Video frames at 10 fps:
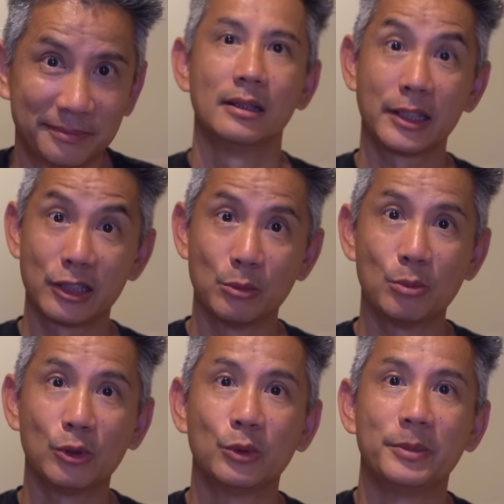Link to
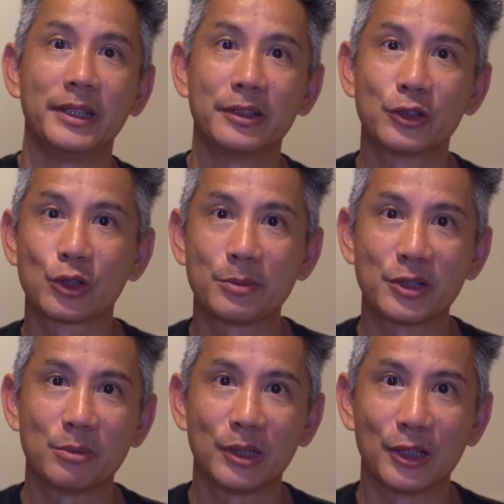Mobal will be in the
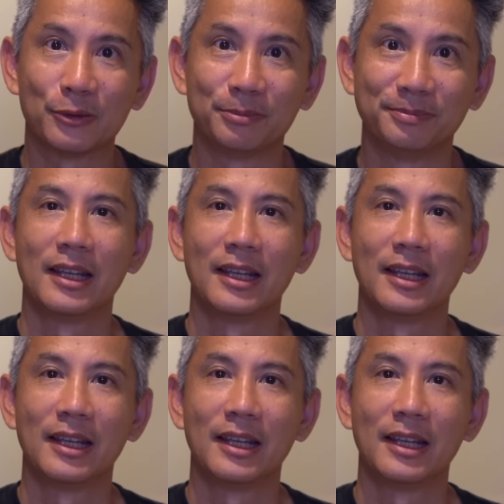description below.